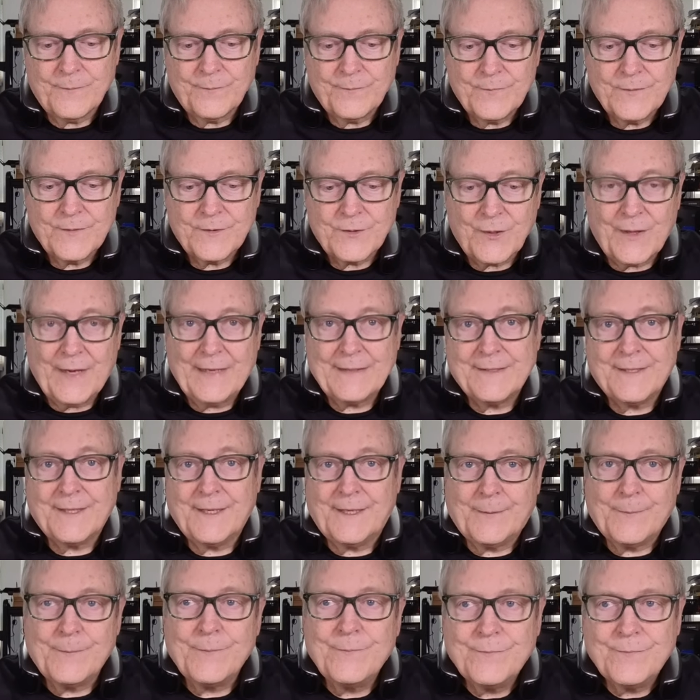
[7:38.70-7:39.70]

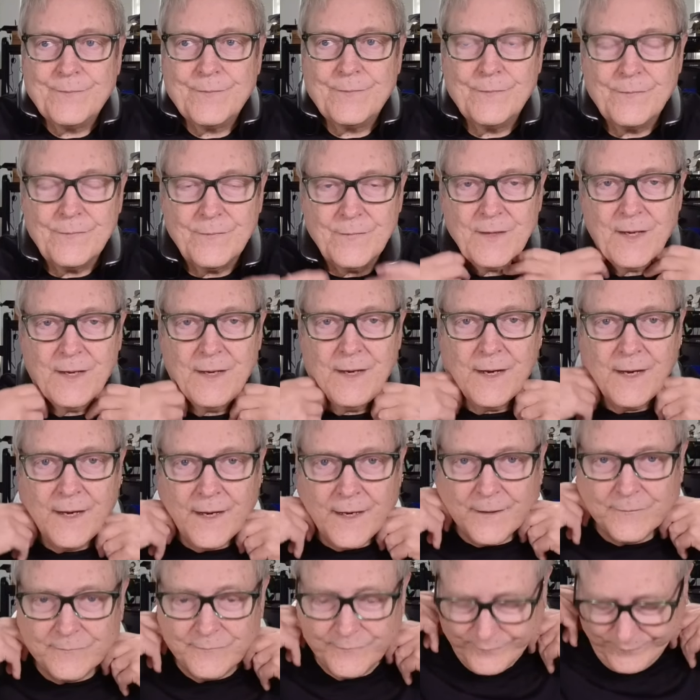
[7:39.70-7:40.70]
So that's it.
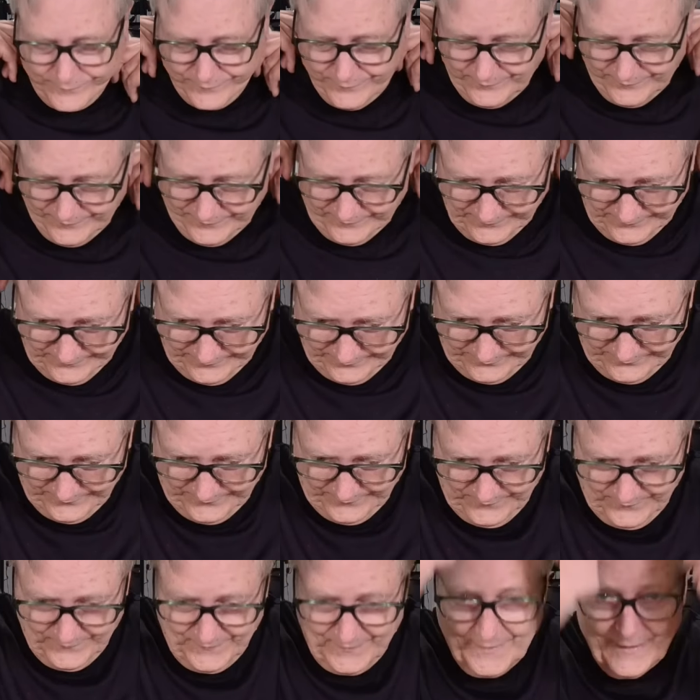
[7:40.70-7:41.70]

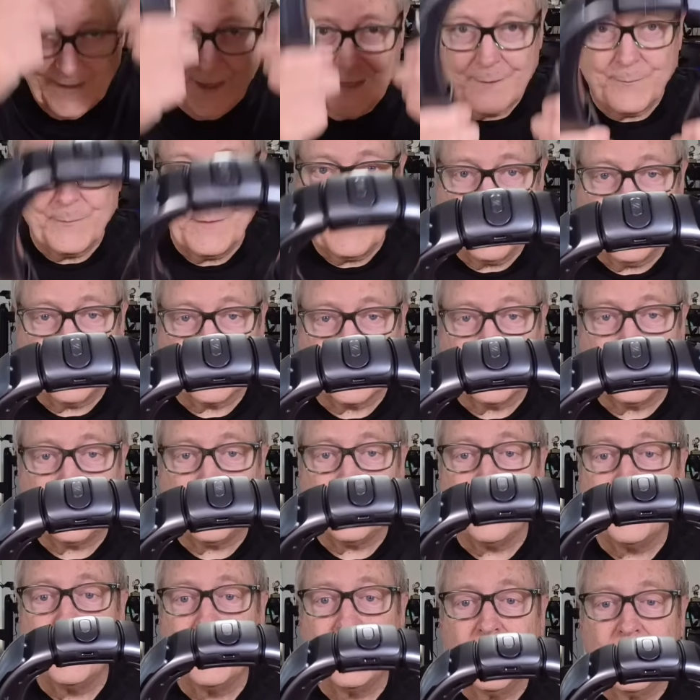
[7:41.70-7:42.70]
Not a
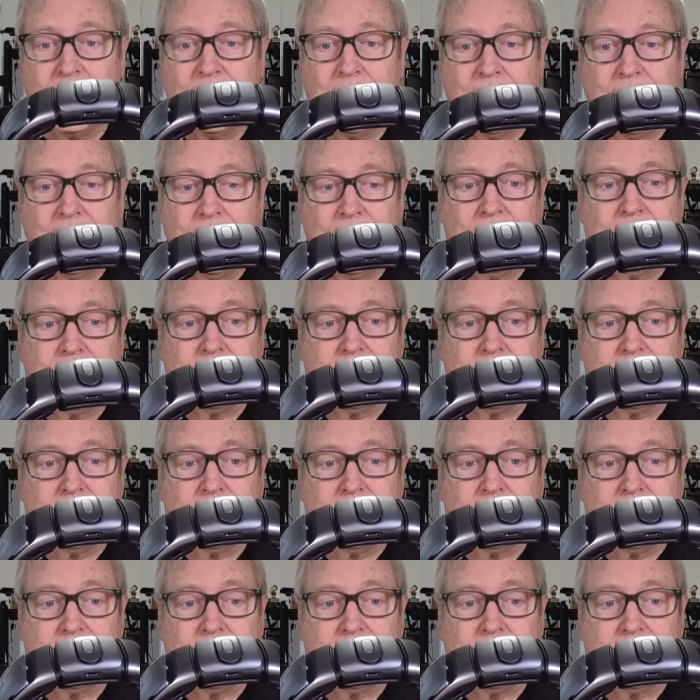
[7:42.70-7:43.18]
miracle.